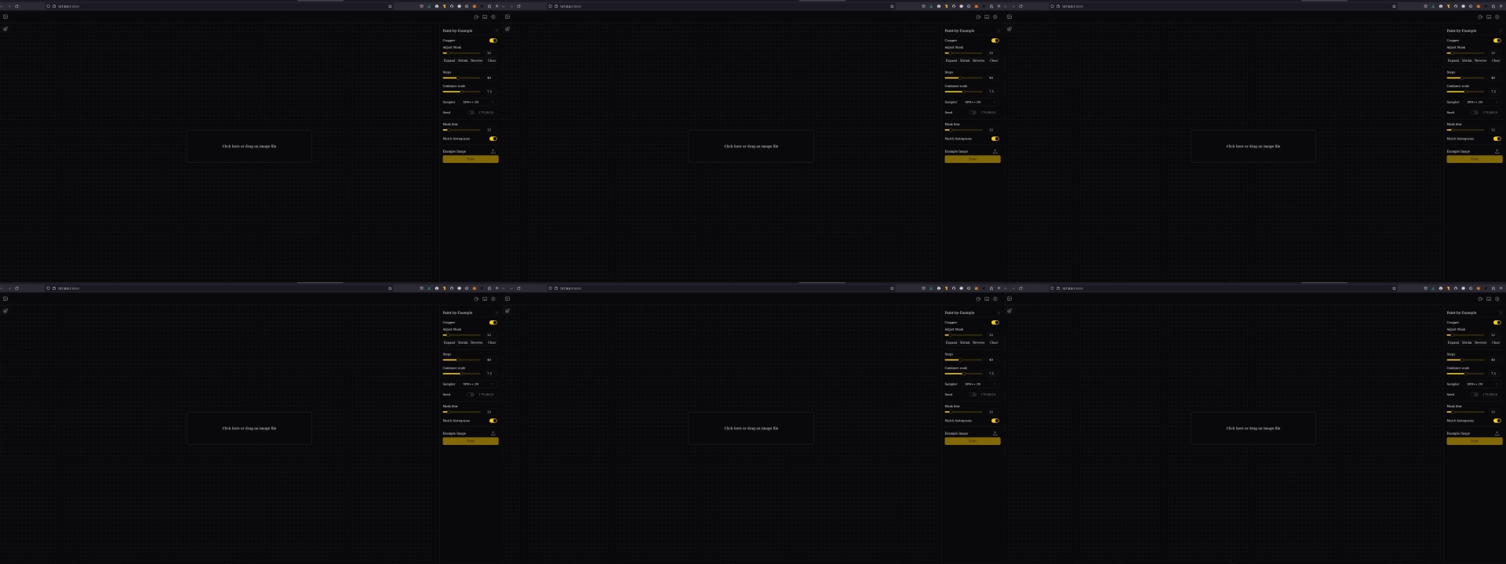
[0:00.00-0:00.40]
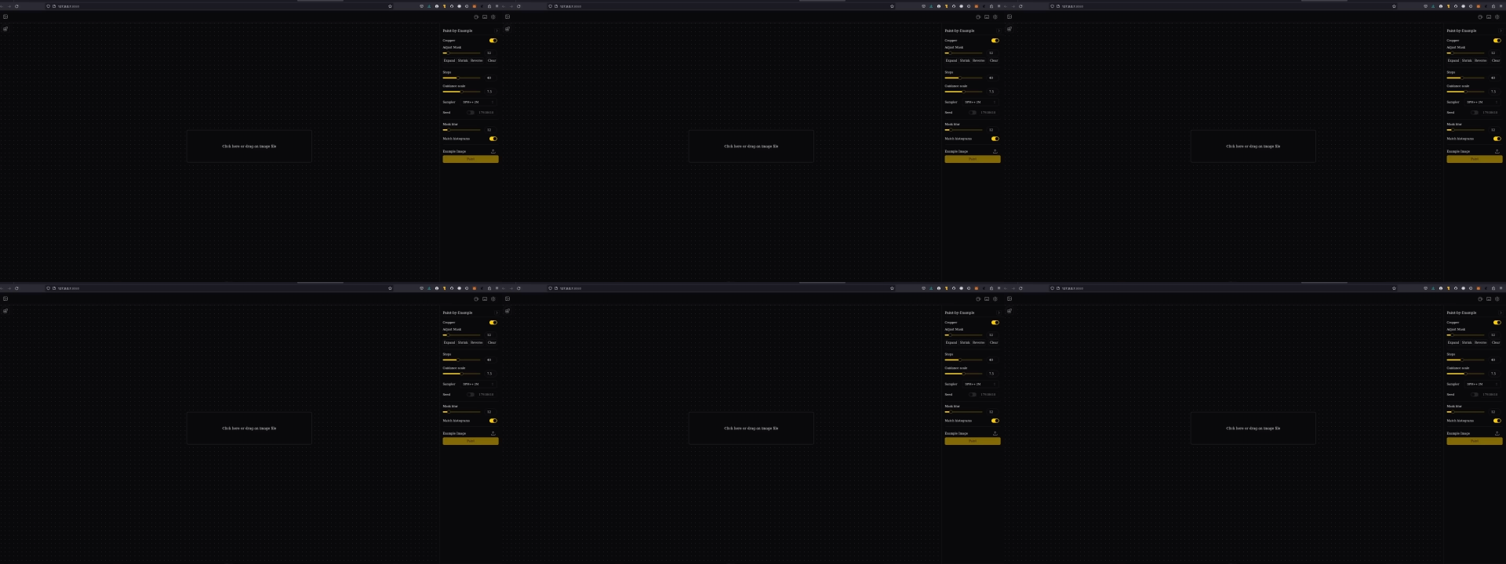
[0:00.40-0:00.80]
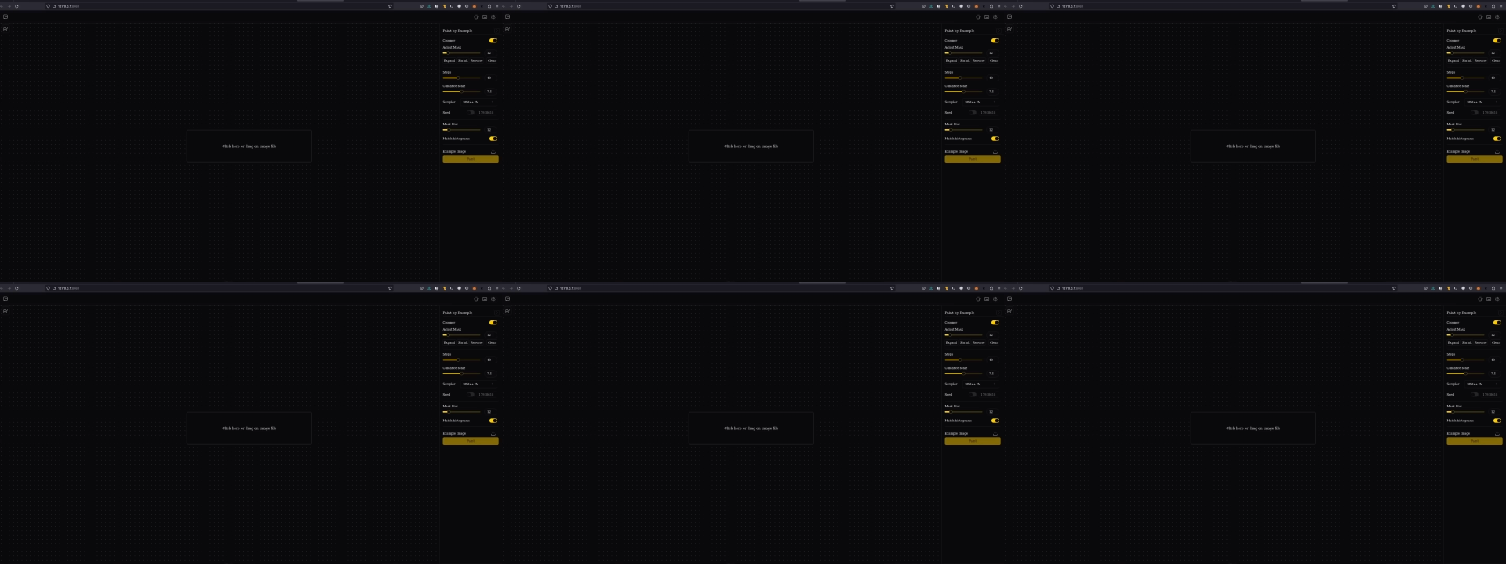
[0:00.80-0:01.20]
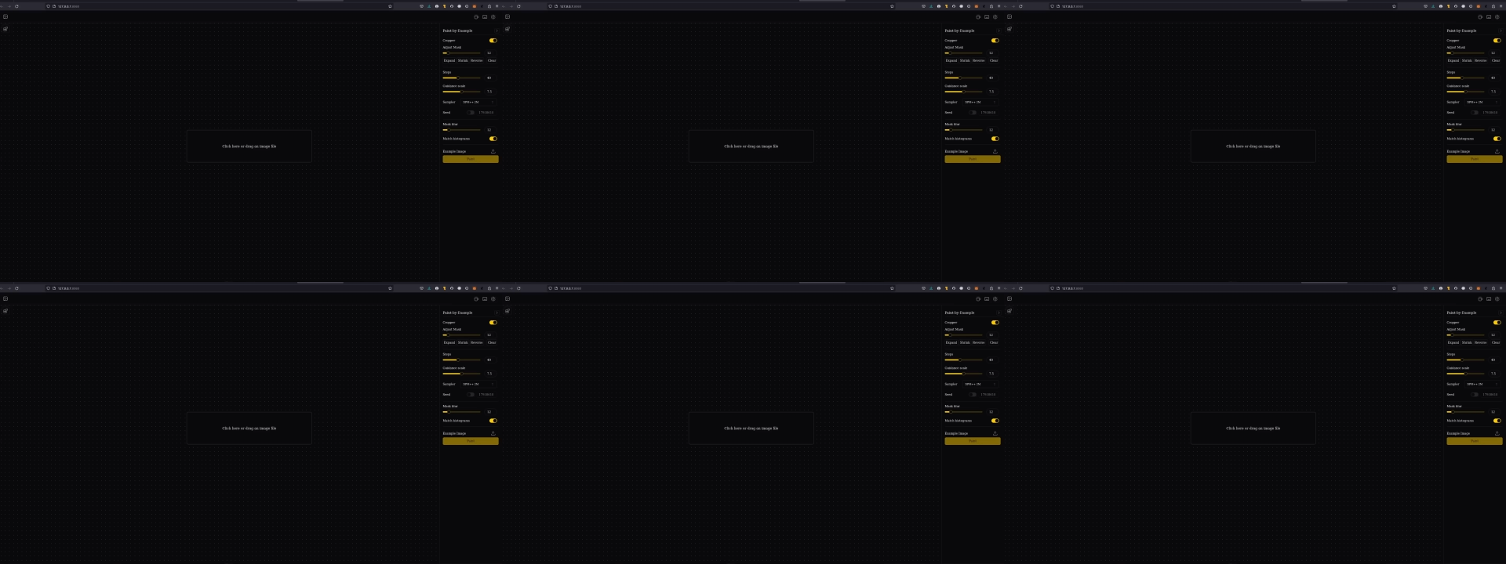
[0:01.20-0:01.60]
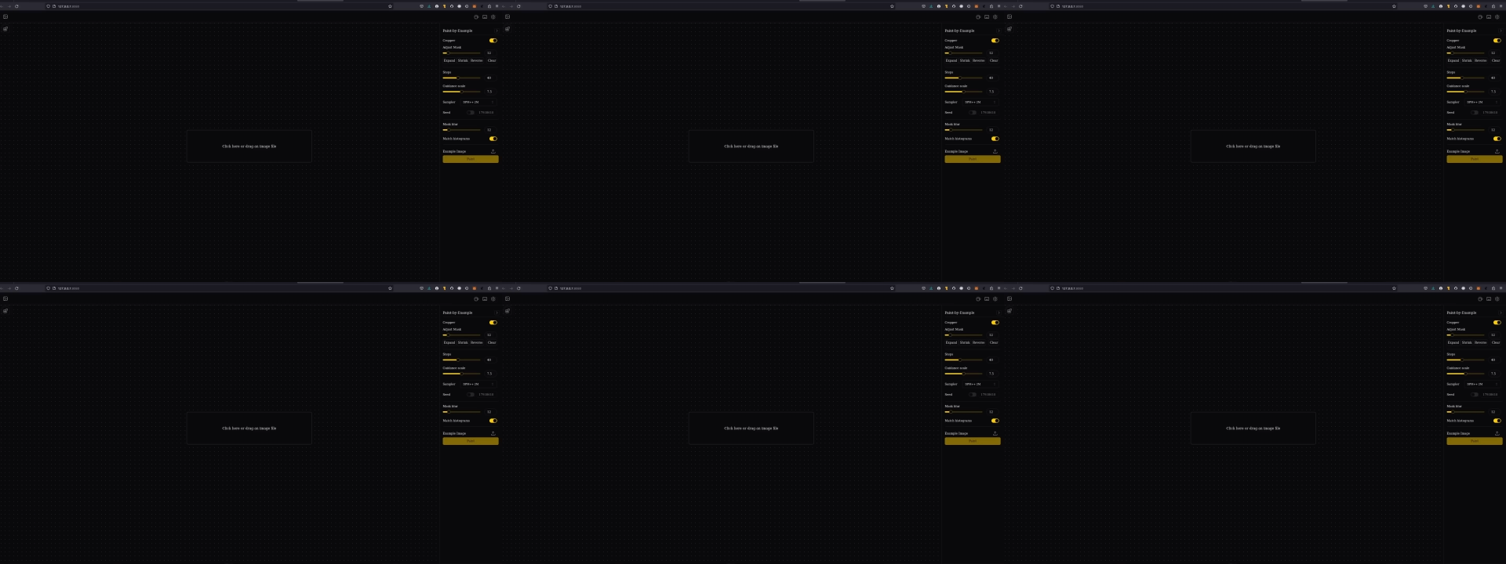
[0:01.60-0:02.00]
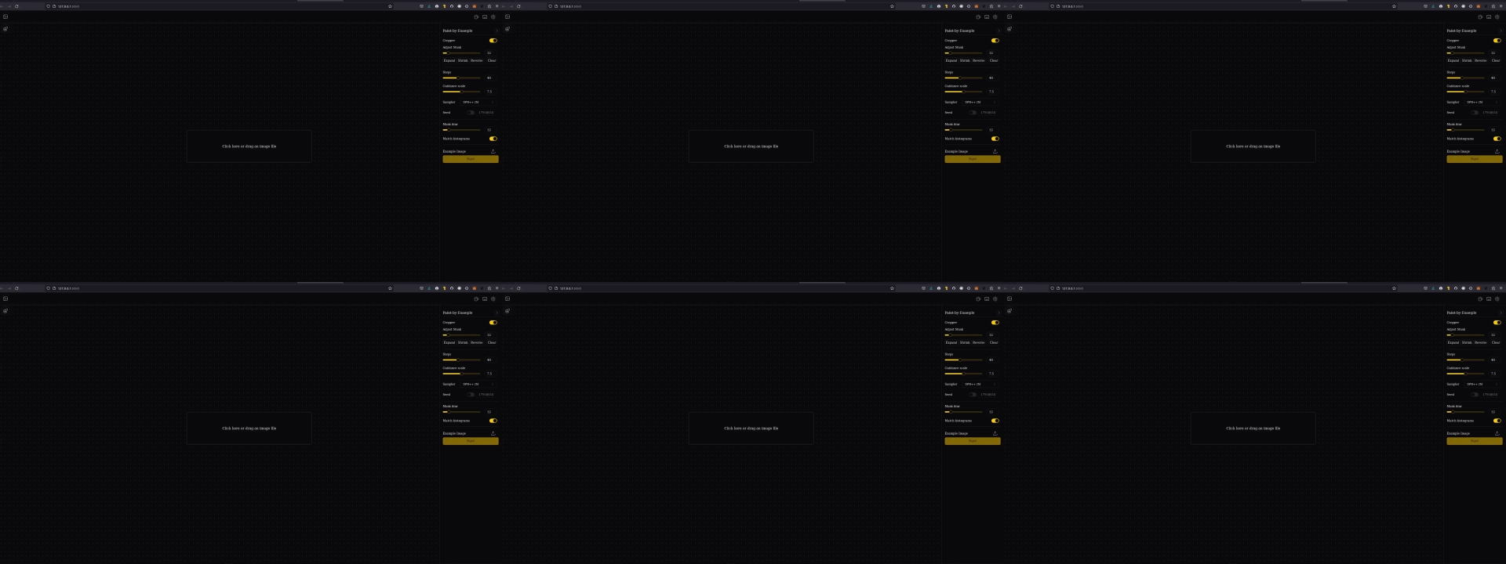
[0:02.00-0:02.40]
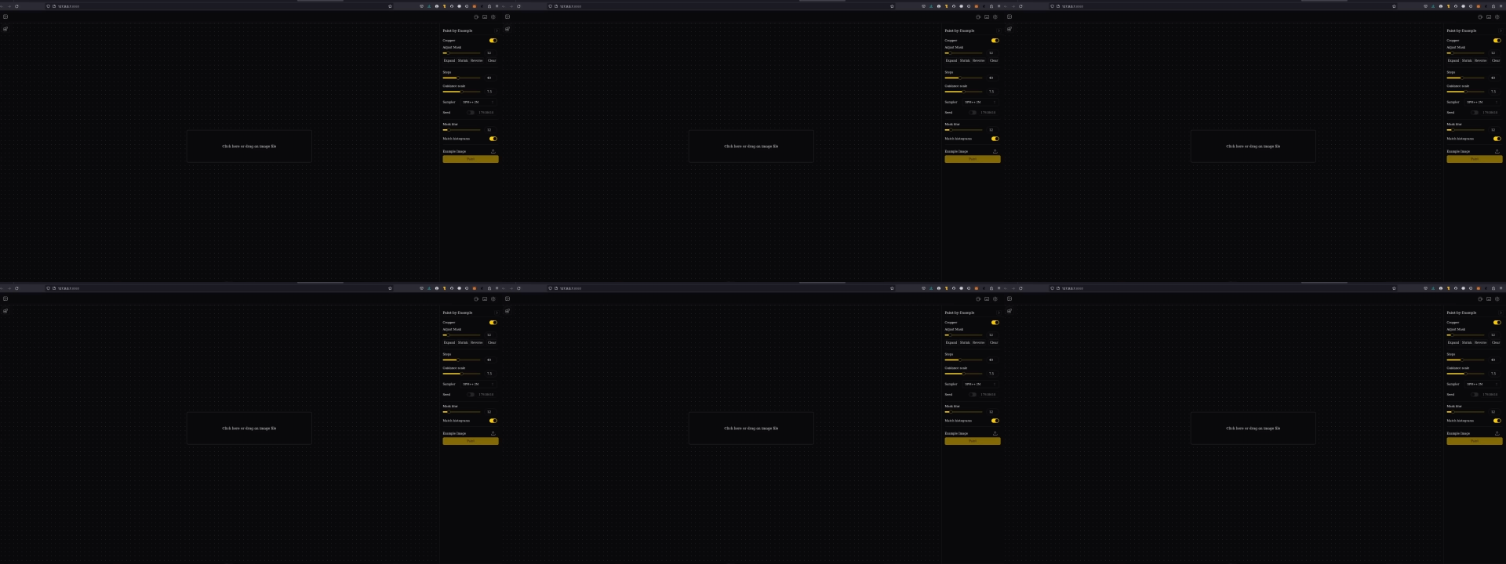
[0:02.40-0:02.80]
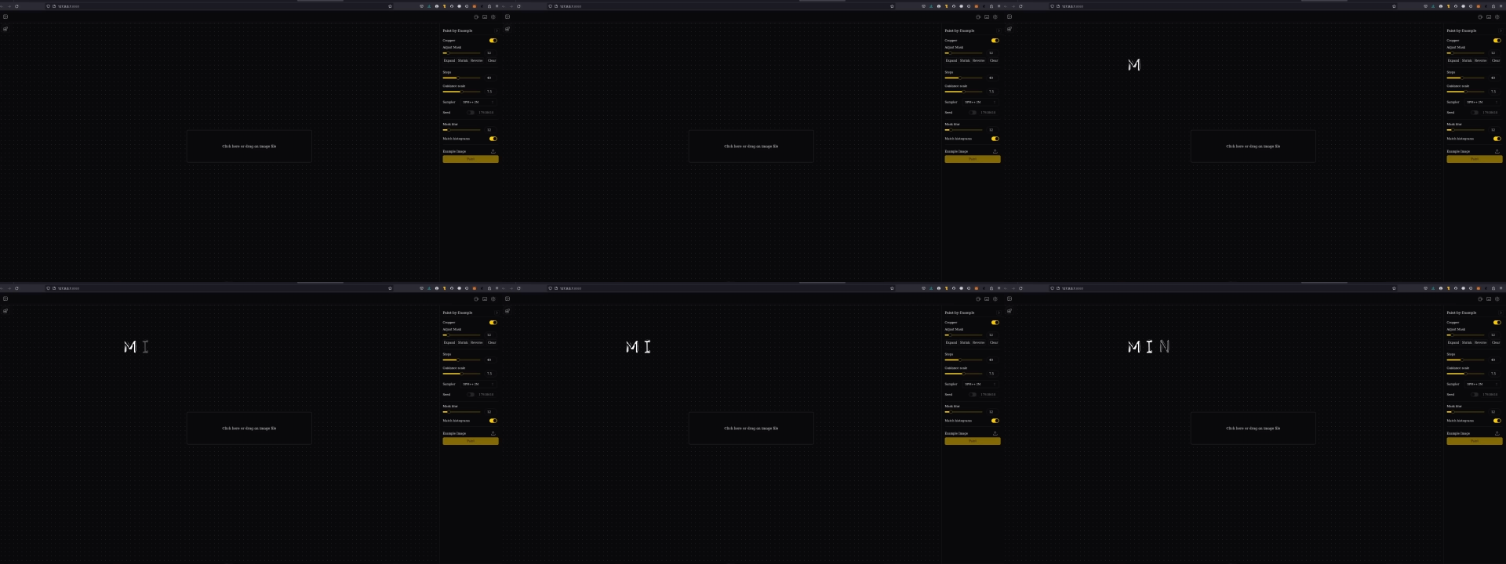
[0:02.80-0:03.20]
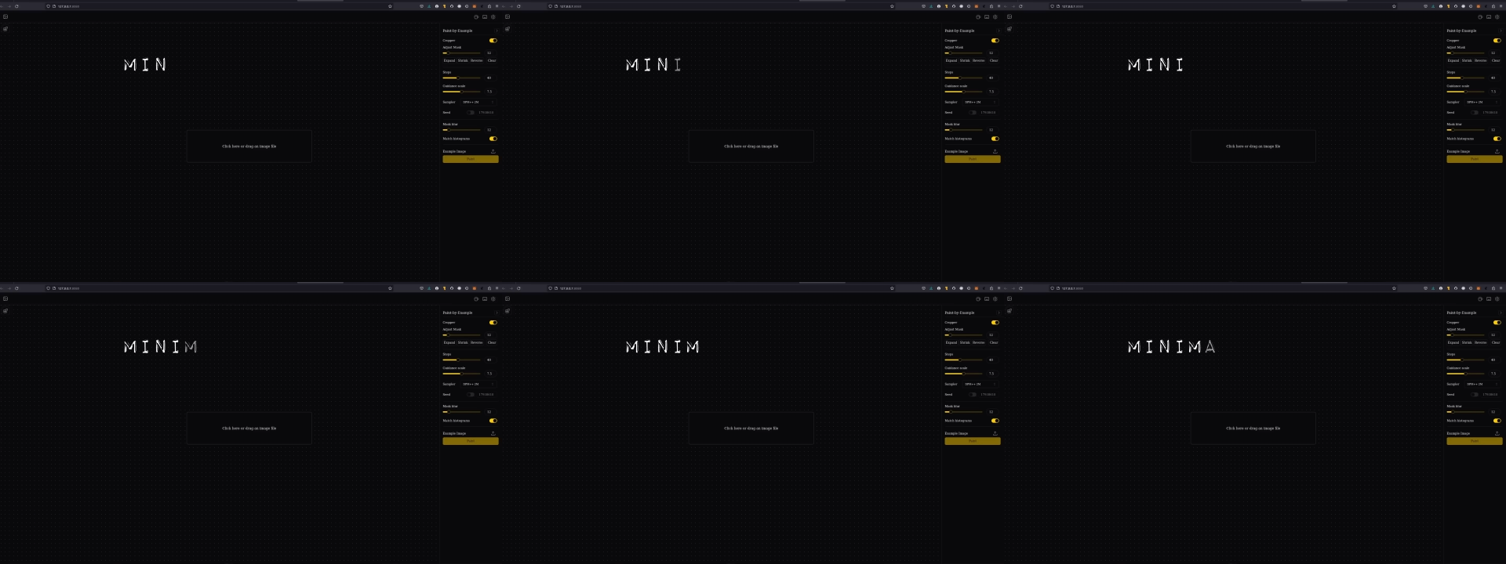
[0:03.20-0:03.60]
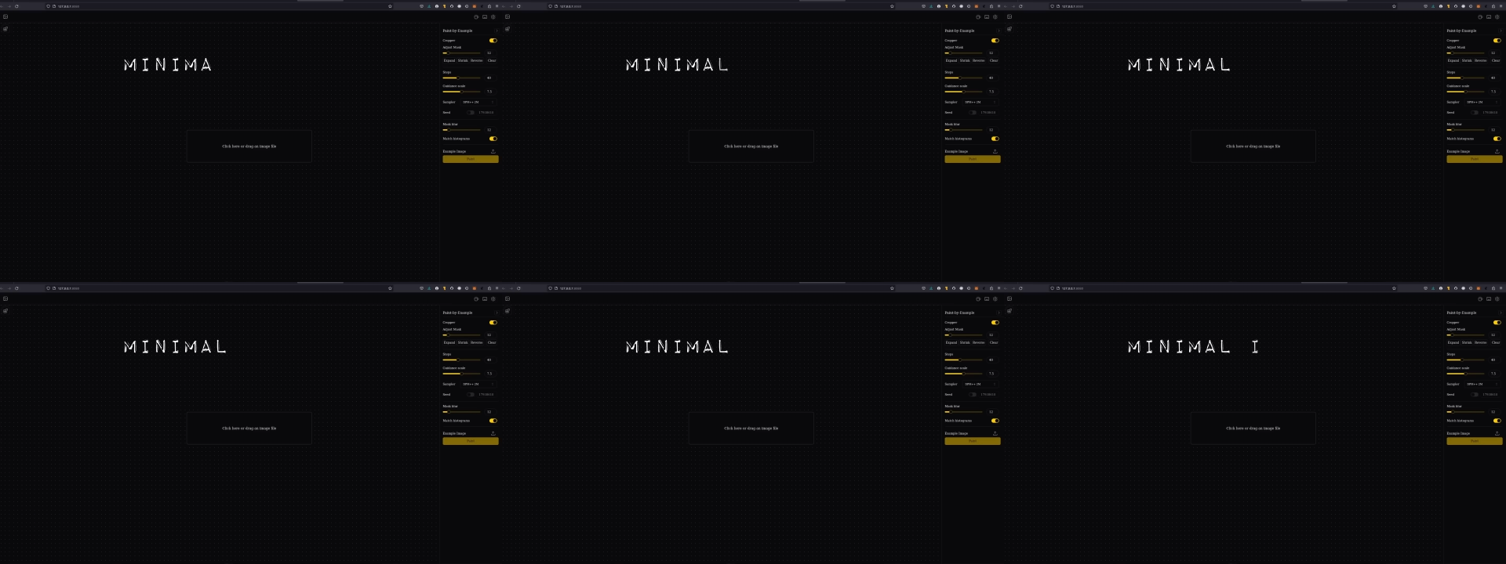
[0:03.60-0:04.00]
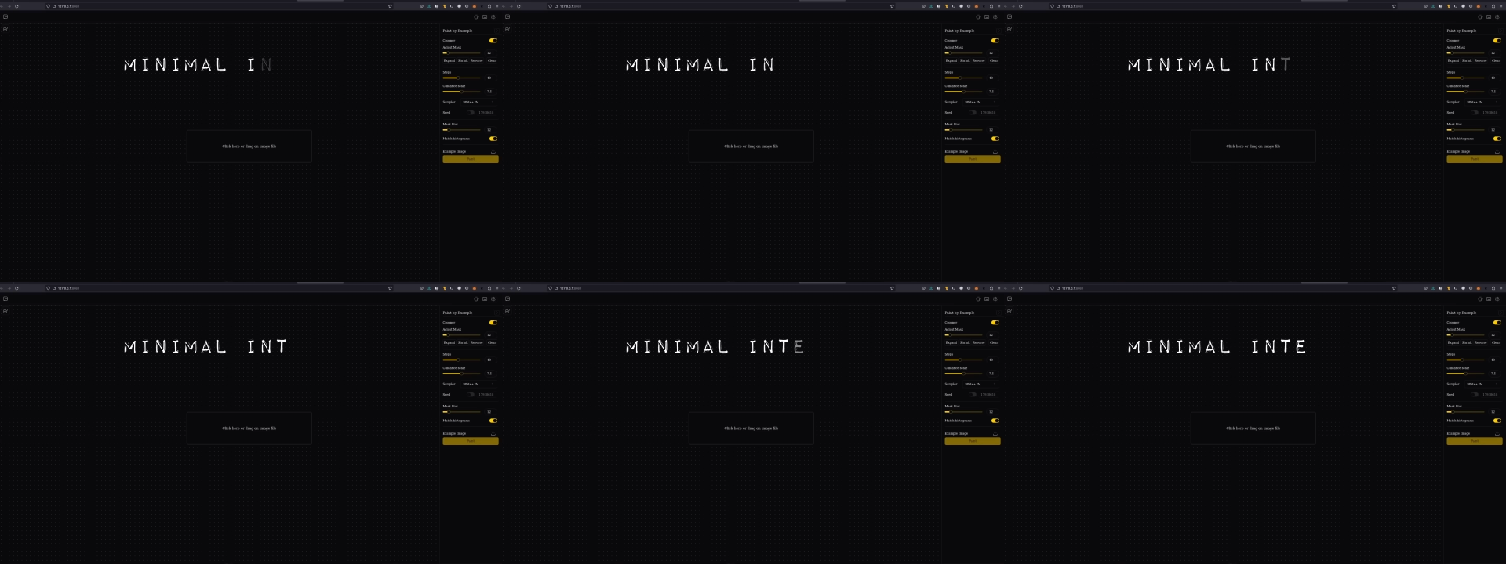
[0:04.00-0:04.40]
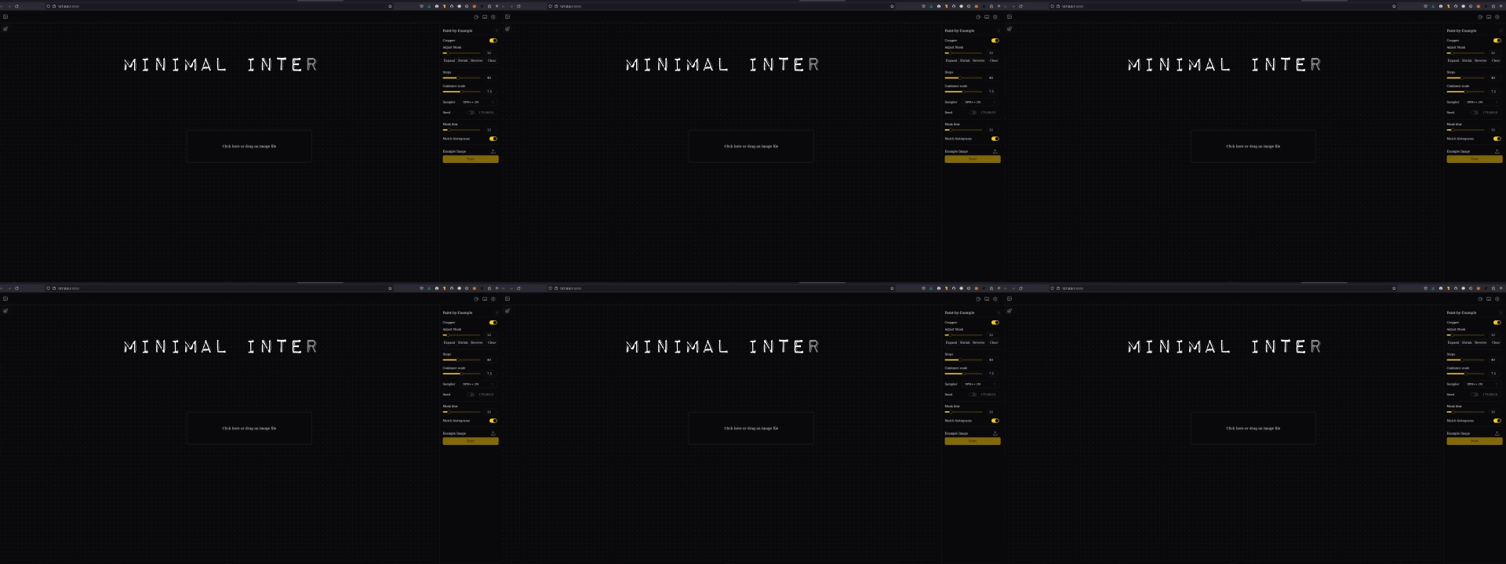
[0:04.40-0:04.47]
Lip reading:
(no speaker visible)